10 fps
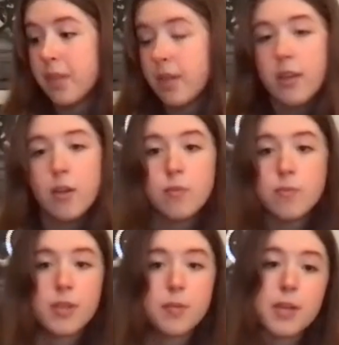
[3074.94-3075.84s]
you know,
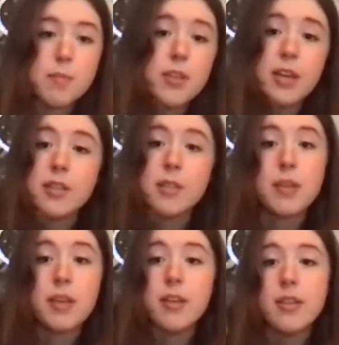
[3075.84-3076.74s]
sometimes you get
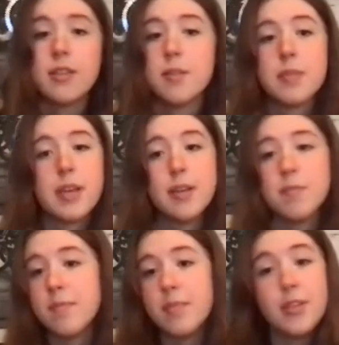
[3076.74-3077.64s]
something good,
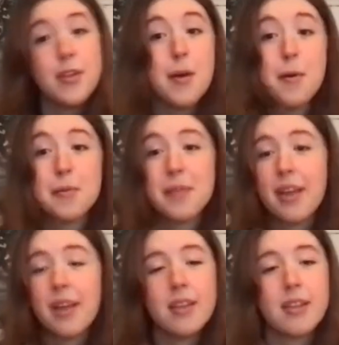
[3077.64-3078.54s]
sometimes you don't.
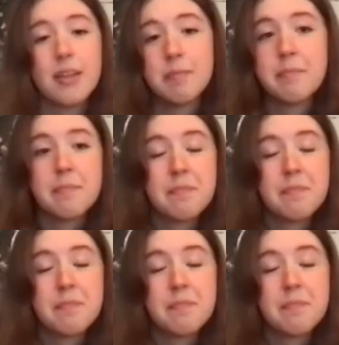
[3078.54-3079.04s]
And